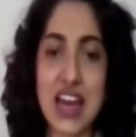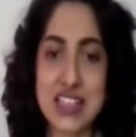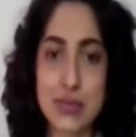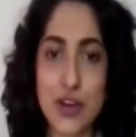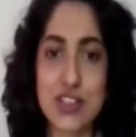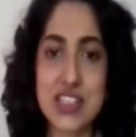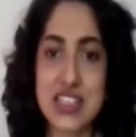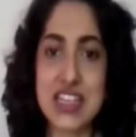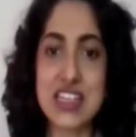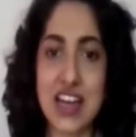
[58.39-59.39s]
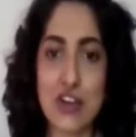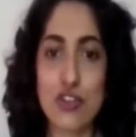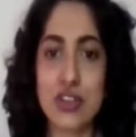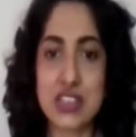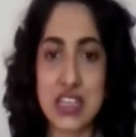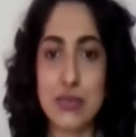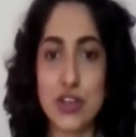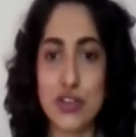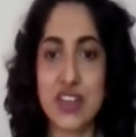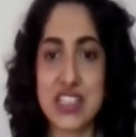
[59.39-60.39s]
at Symbiosis International Deemed
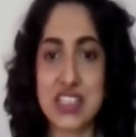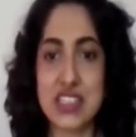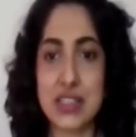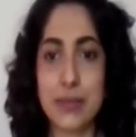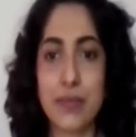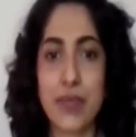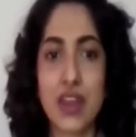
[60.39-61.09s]
University,